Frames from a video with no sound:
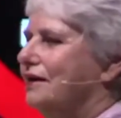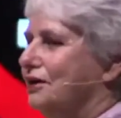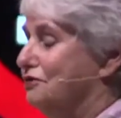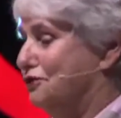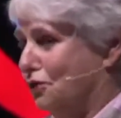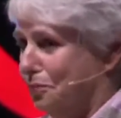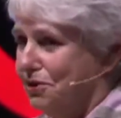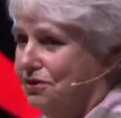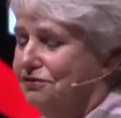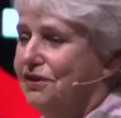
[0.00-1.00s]

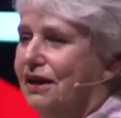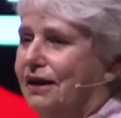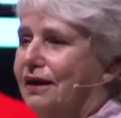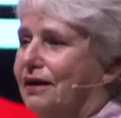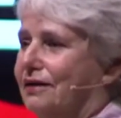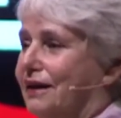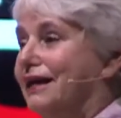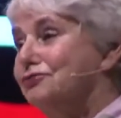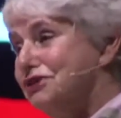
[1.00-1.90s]
informative, uh, and